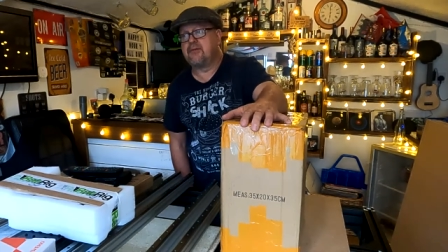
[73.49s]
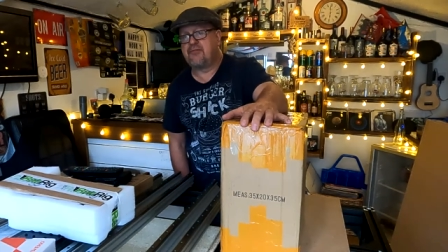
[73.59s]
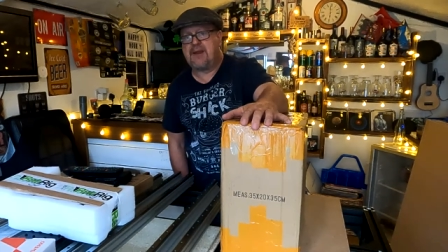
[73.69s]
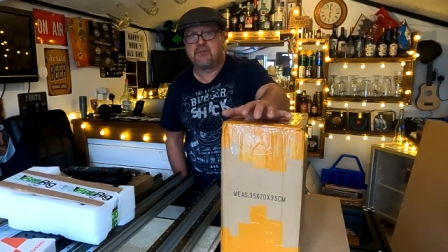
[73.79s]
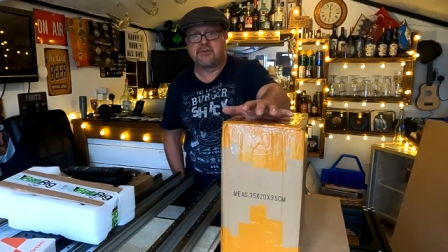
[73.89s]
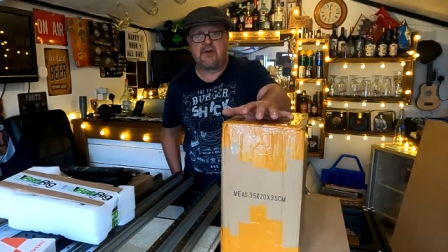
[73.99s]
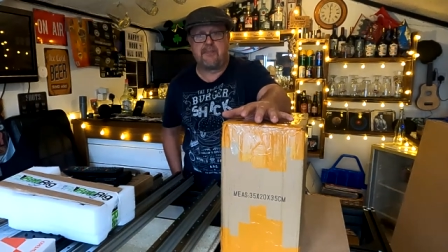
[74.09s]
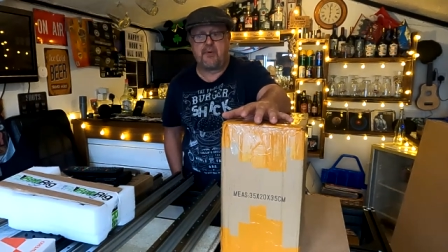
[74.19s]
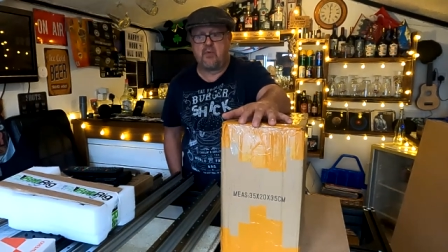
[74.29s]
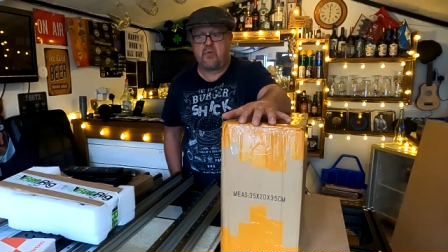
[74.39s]
router that I
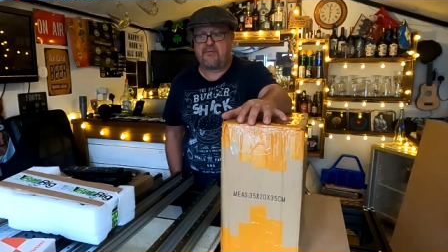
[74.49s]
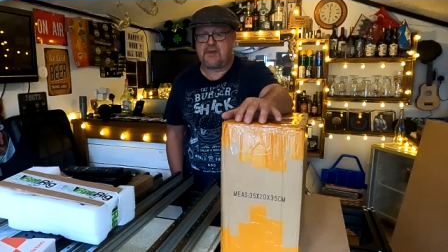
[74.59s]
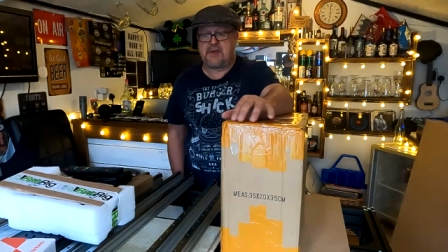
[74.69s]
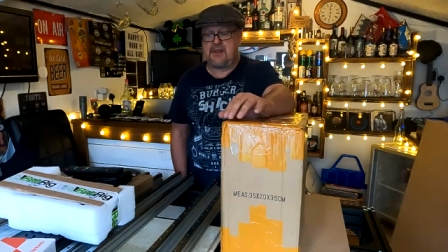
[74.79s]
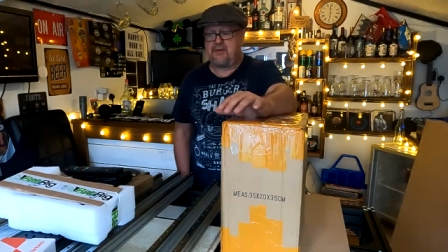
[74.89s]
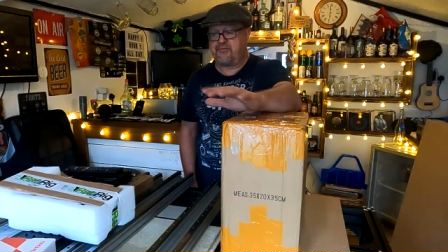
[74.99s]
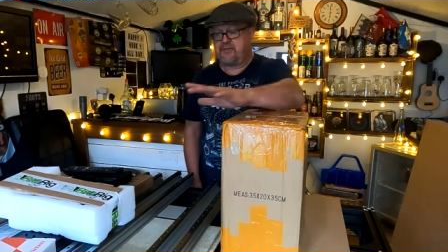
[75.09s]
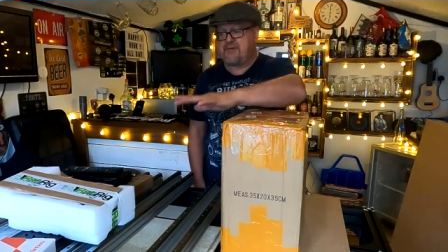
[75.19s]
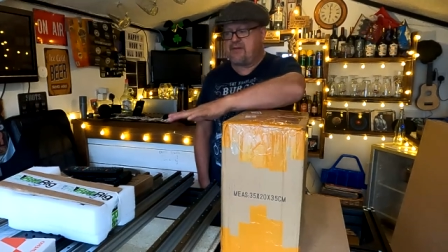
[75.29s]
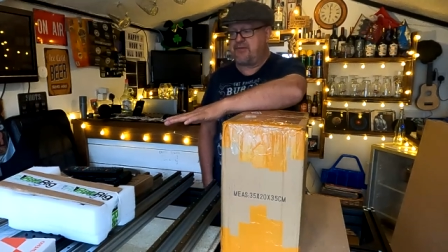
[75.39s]
bought with the kit, uh,
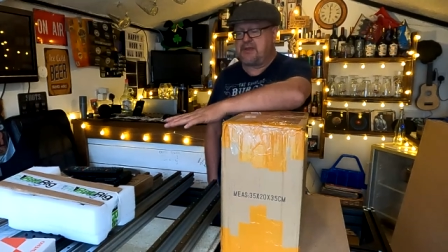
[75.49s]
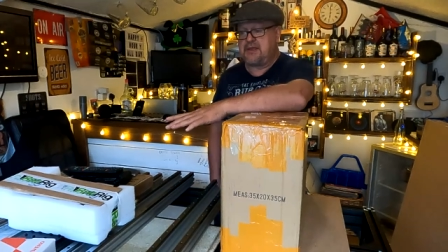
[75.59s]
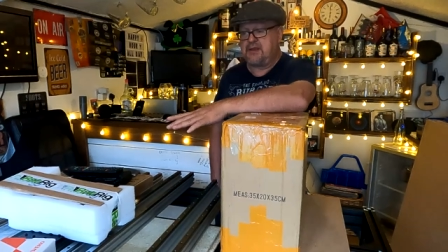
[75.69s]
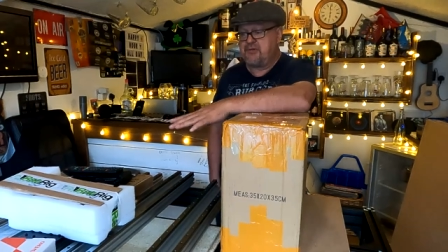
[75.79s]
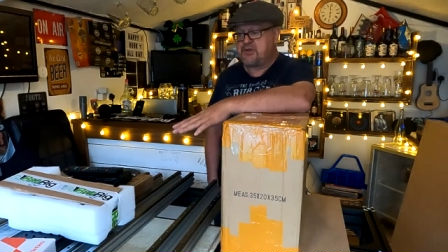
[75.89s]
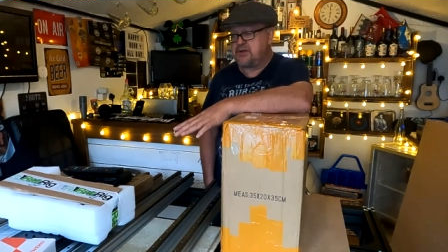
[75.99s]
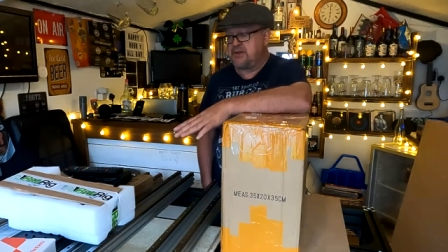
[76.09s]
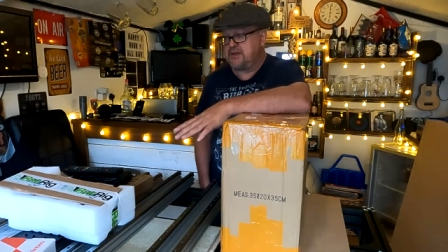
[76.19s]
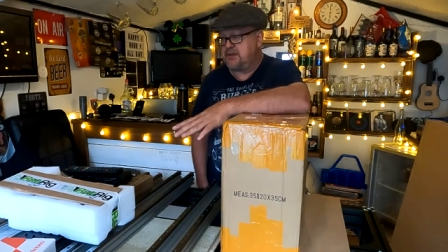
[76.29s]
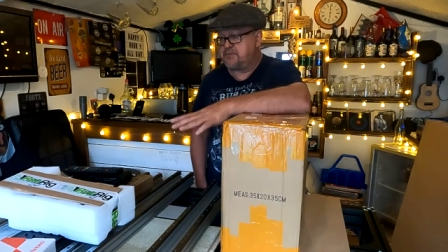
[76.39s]
the rat rig kit
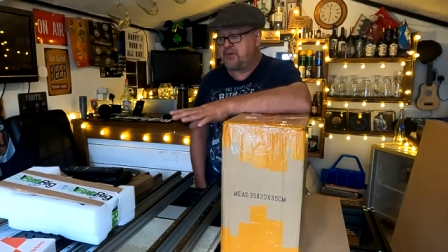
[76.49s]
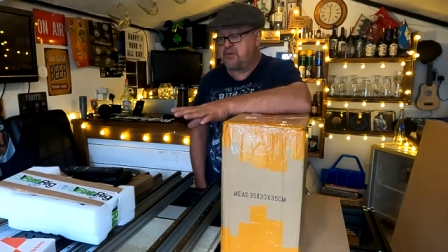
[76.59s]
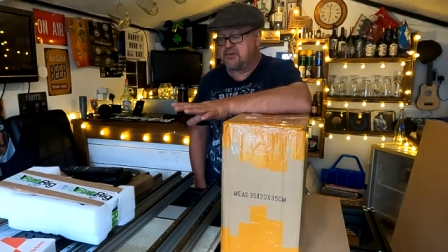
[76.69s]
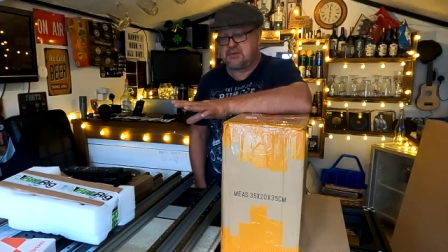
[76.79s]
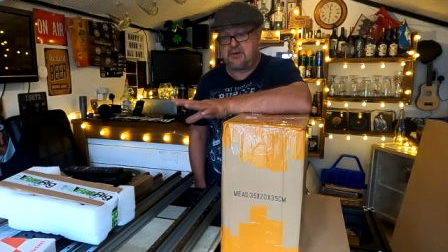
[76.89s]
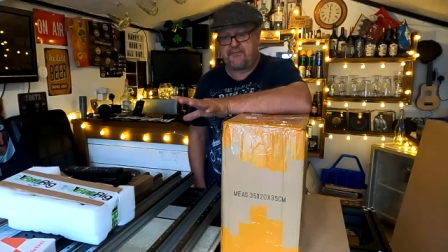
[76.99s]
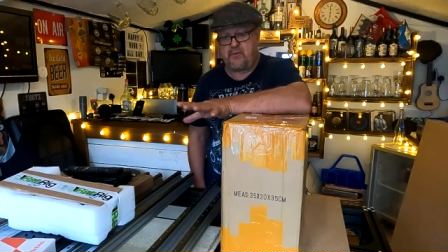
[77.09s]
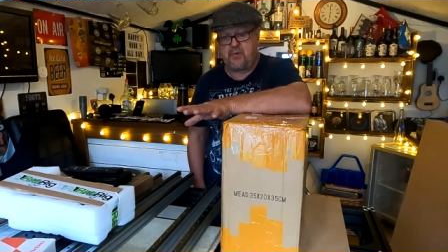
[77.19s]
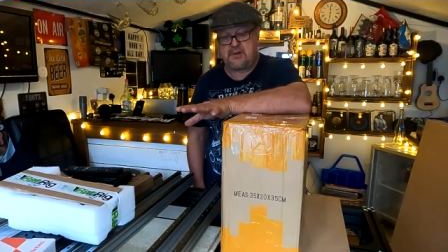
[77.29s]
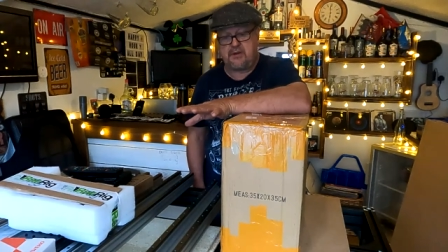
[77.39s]
originally, is because I
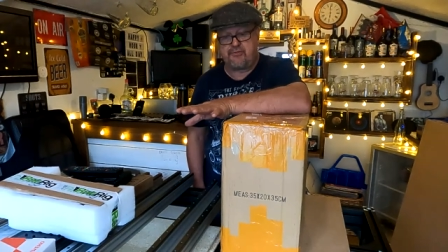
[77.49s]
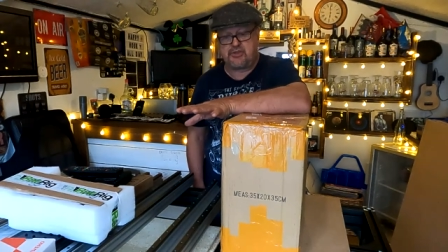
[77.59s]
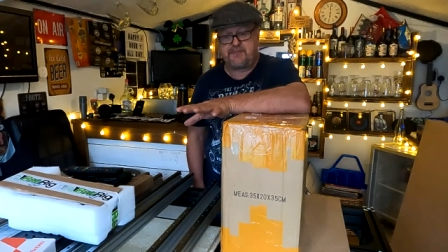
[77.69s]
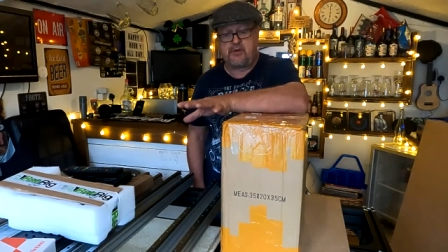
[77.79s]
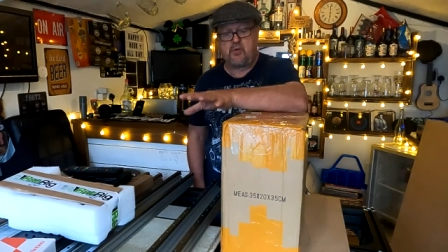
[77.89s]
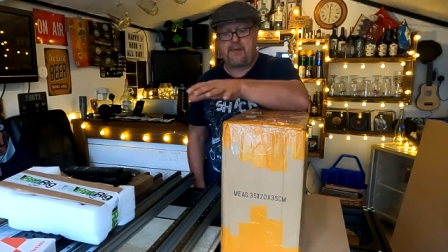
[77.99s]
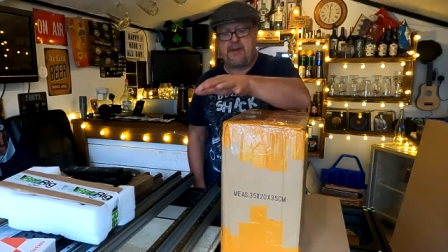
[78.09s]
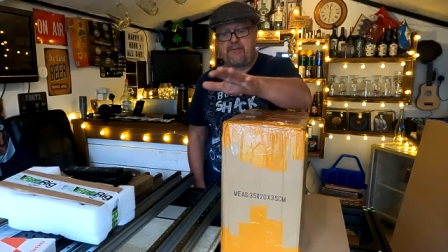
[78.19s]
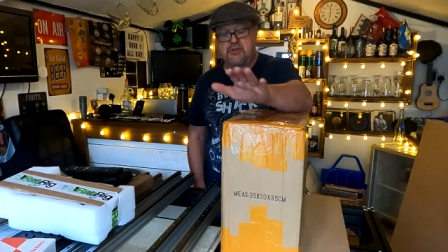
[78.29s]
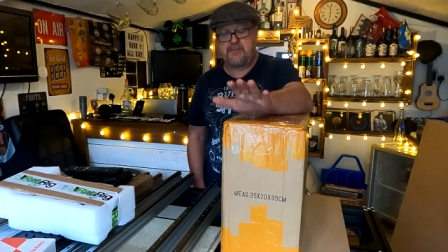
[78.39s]
thought I'd go for a spindle.
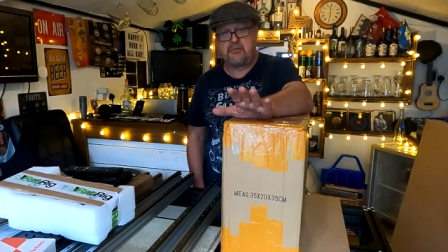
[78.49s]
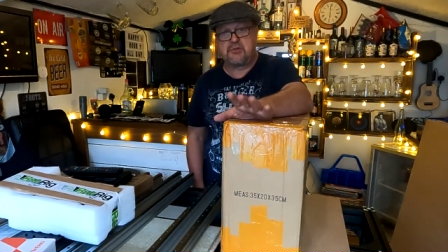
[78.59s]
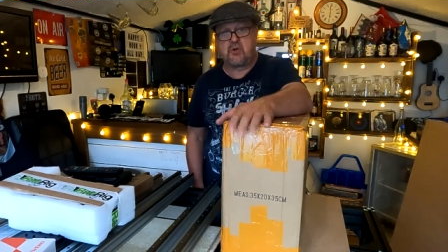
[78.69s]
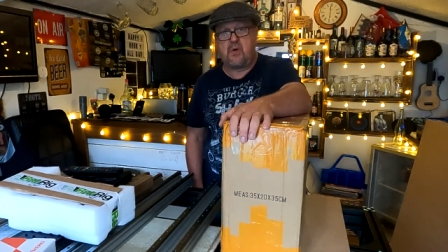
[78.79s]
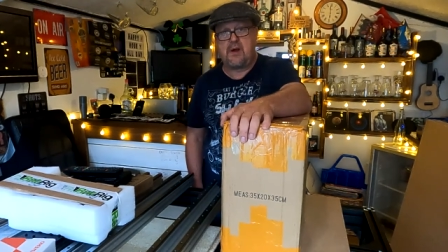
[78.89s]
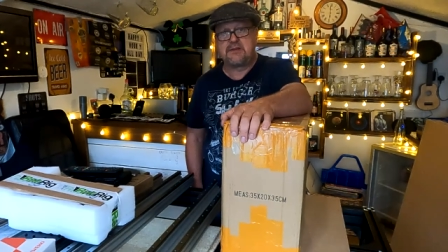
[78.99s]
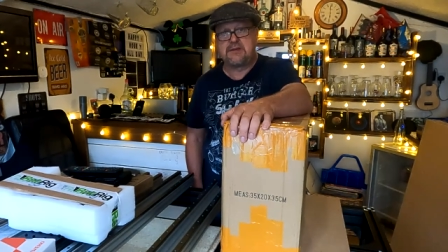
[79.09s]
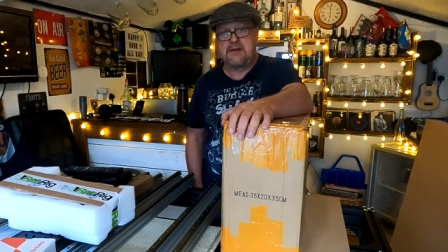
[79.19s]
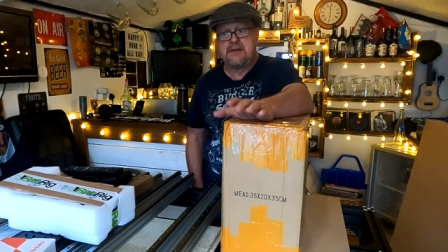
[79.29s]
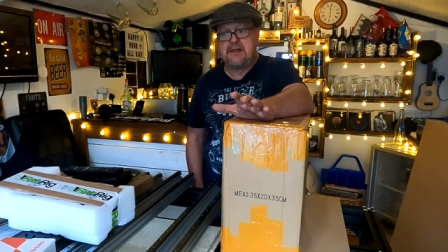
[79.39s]
Apparently the spindle's a
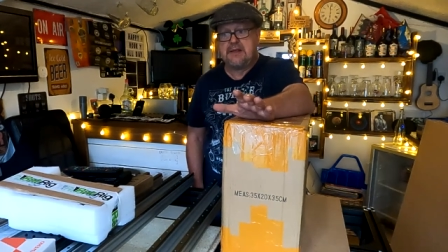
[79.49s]
quieter,